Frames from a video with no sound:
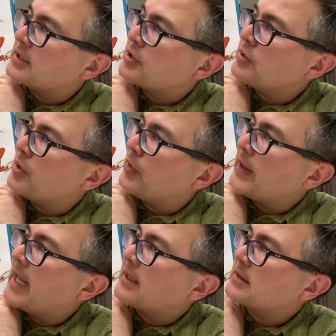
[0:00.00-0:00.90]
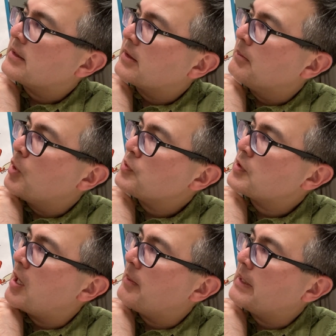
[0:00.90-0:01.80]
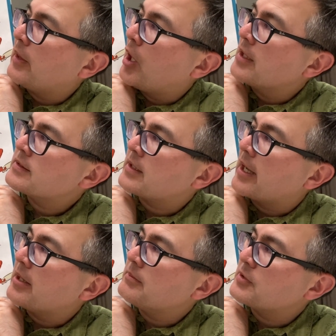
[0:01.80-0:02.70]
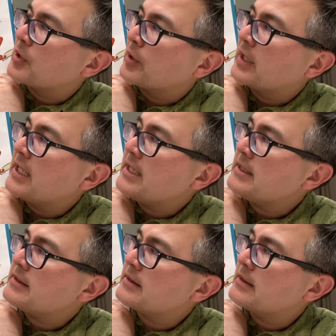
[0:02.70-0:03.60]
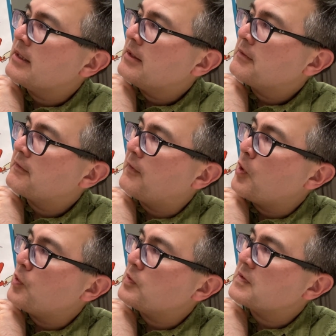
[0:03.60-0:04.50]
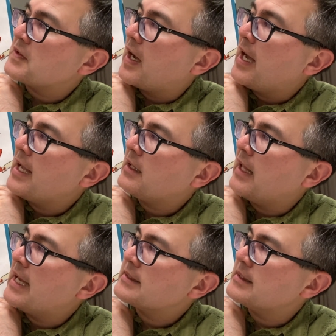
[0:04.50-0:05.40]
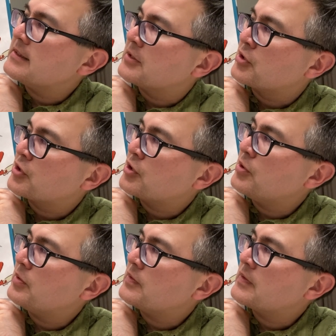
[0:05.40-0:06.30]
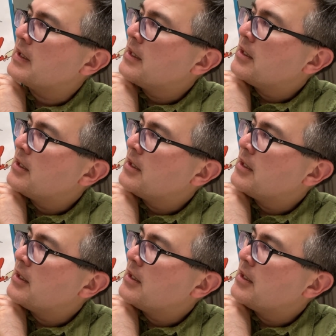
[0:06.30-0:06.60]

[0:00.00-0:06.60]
Did you know that the most common lost items are keys, phones, eyeglasses, and shoes?